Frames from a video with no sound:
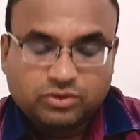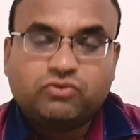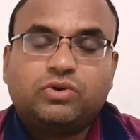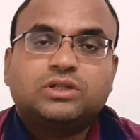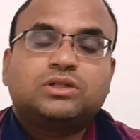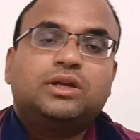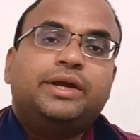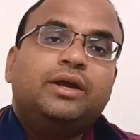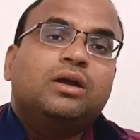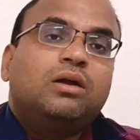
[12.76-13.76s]

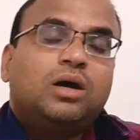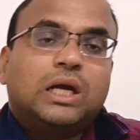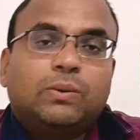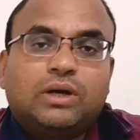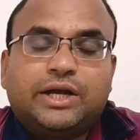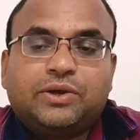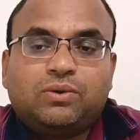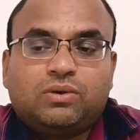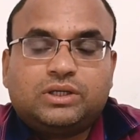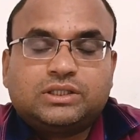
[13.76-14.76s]
Firstly, I would like you
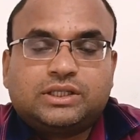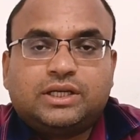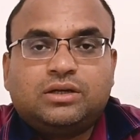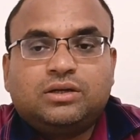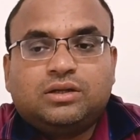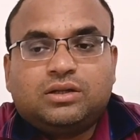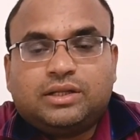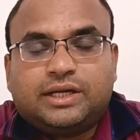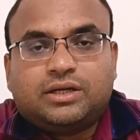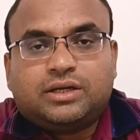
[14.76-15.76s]
to understand
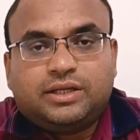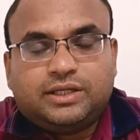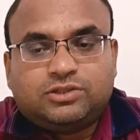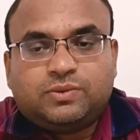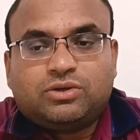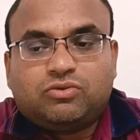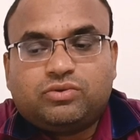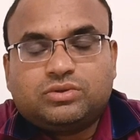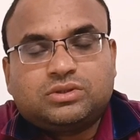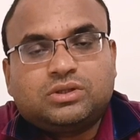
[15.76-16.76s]
that each one of
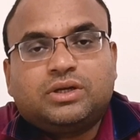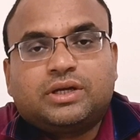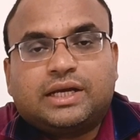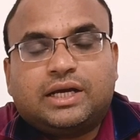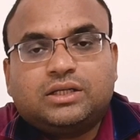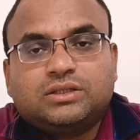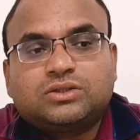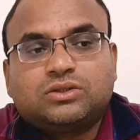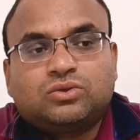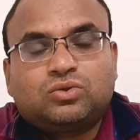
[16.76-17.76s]
us carries
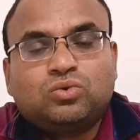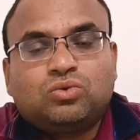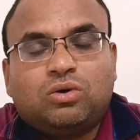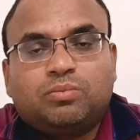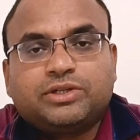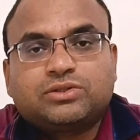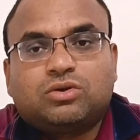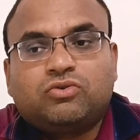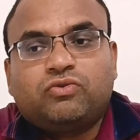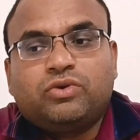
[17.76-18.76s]
two copies
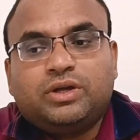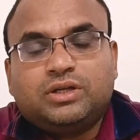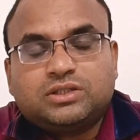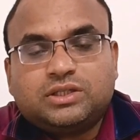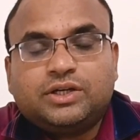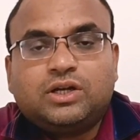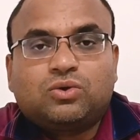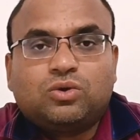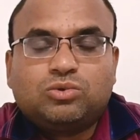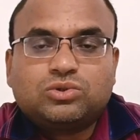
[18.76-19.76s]
of single
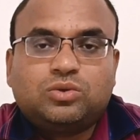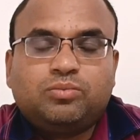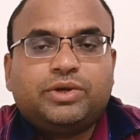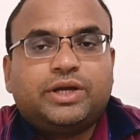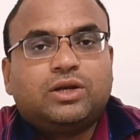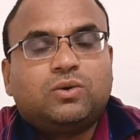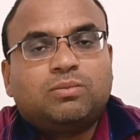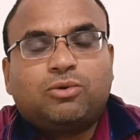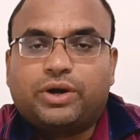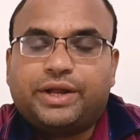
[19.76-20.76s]
chromosome in our
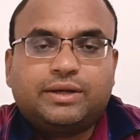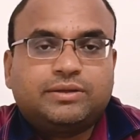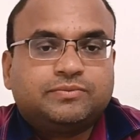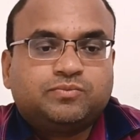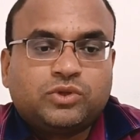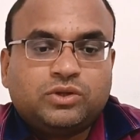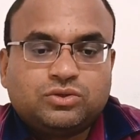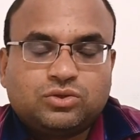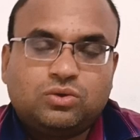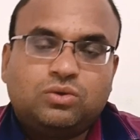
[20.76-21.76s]
body.
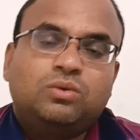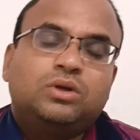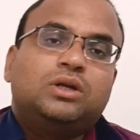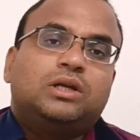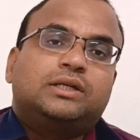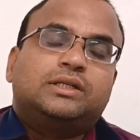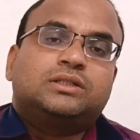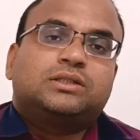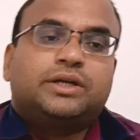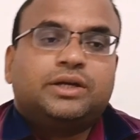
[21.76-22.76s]
So, let
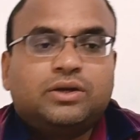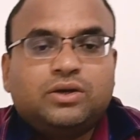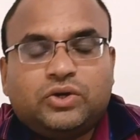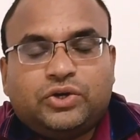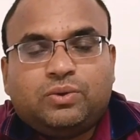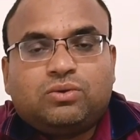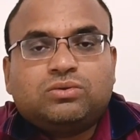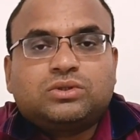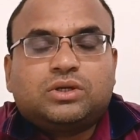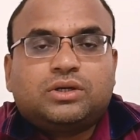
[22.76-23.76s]
us say due to
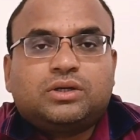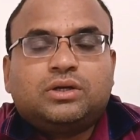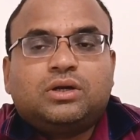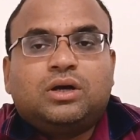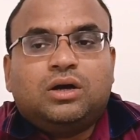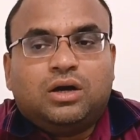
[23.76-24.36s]
certain